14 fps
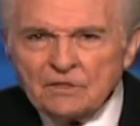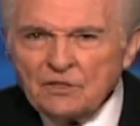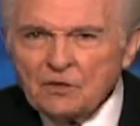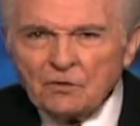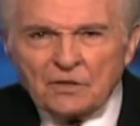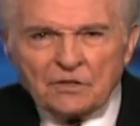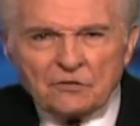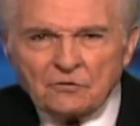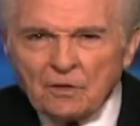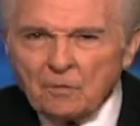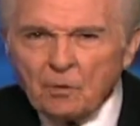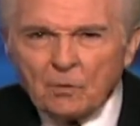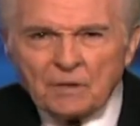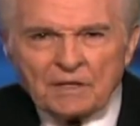You're in
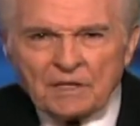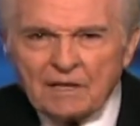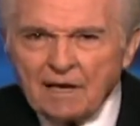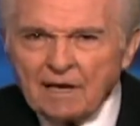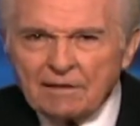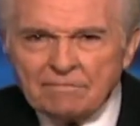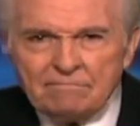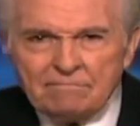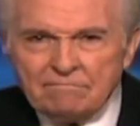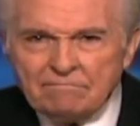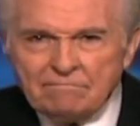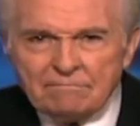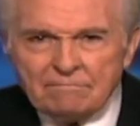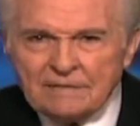trouble with God.
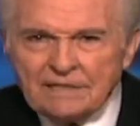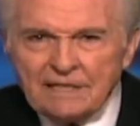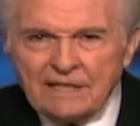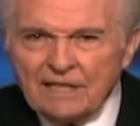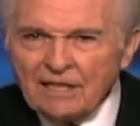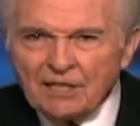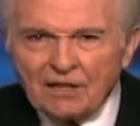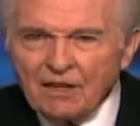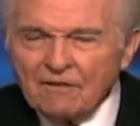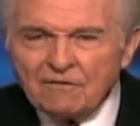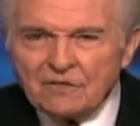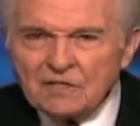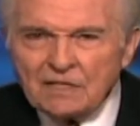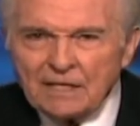He
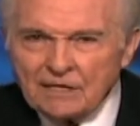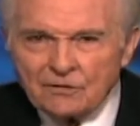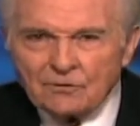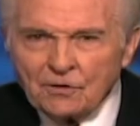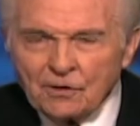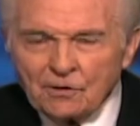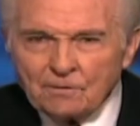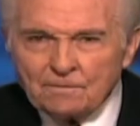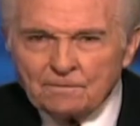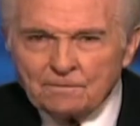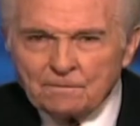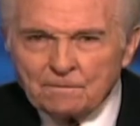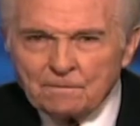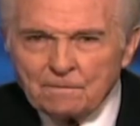loves Israel.
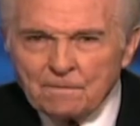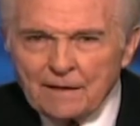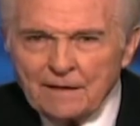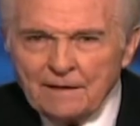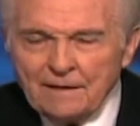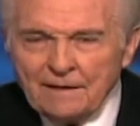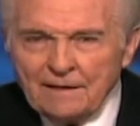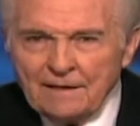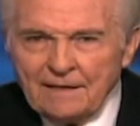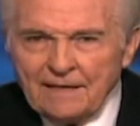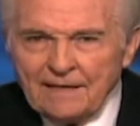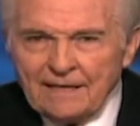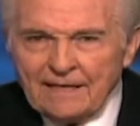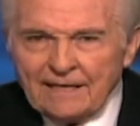
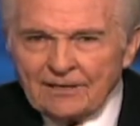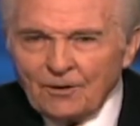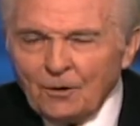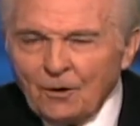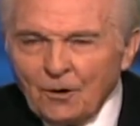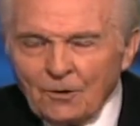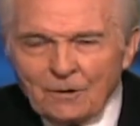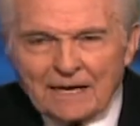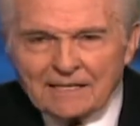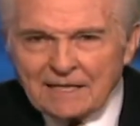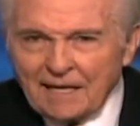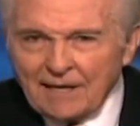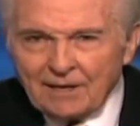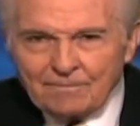And oh,
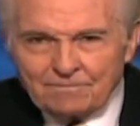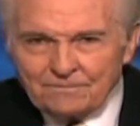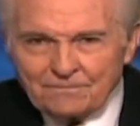Rexella,